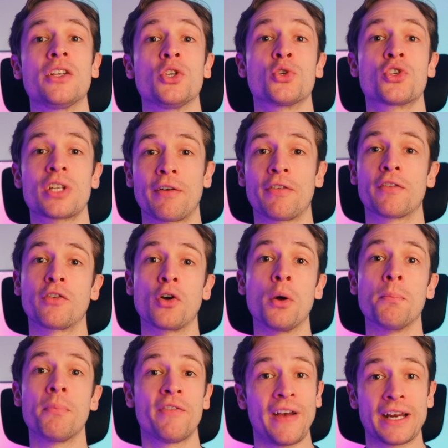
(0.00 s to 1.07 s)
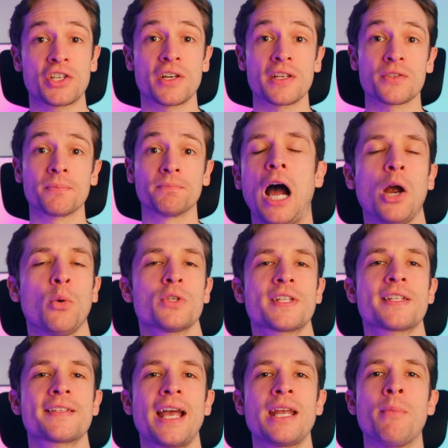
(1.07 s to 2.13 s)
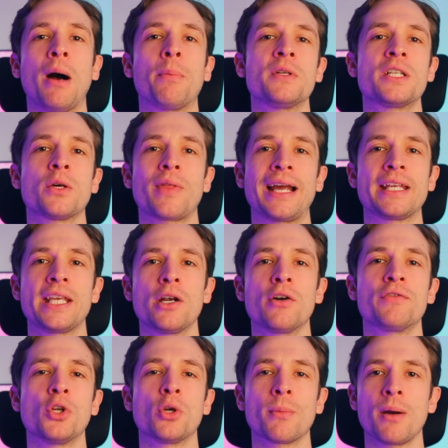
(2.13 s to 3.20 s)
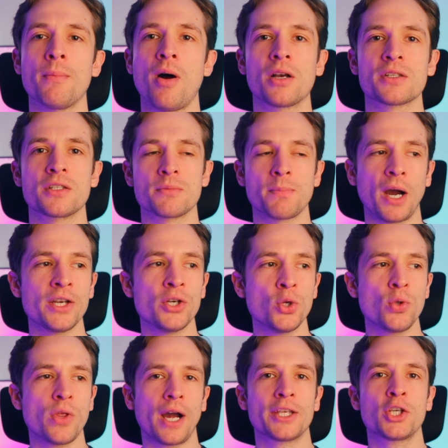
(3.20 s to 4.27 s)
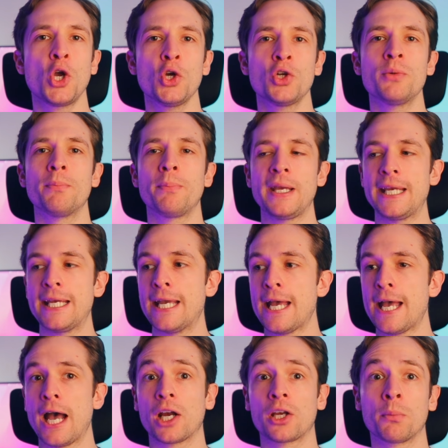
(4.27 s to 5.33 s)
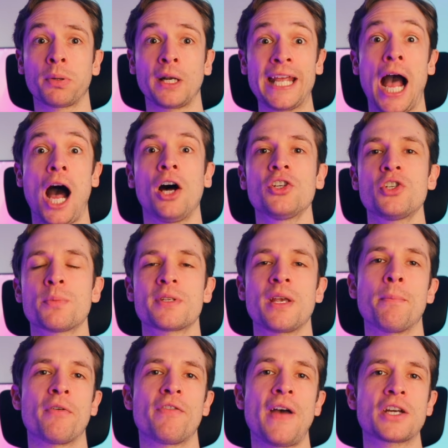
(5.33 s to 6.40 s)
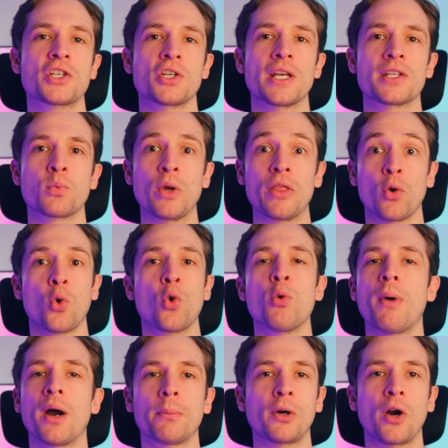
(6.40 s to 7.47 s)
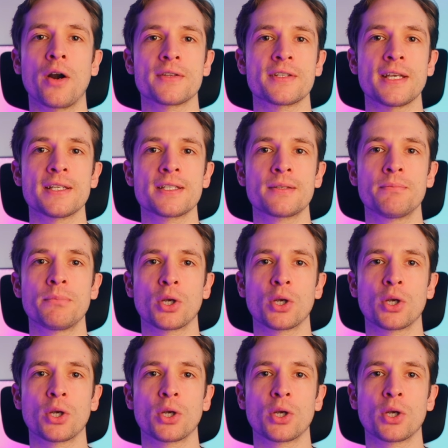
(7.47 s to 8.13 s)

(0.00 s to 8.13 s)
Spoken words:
that you suffer from perfectionism. I was the same up until that year of doing my master's, but I knew that I couldn't be a complete 100% perfectionist with all my priorities,